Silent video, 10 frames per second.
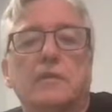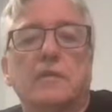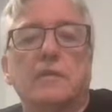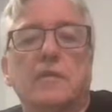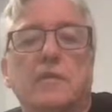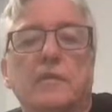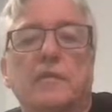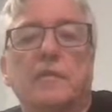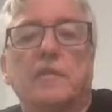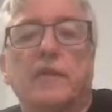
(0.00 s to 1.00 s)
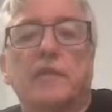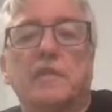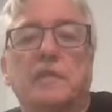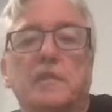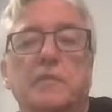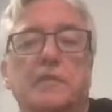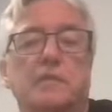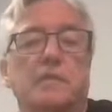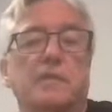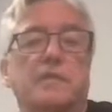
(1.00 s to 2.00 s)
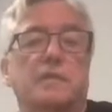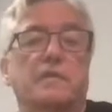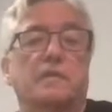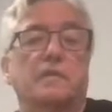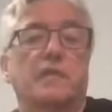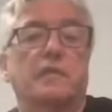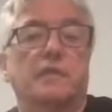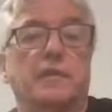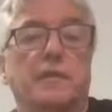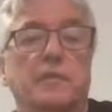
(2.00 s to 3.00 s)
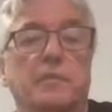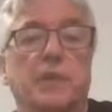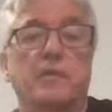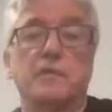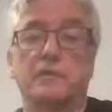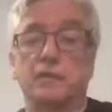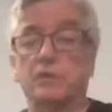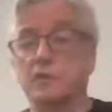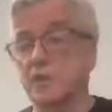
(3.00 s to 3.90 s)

Something for my friend's husband, railway stuff for several £1,000 of locals,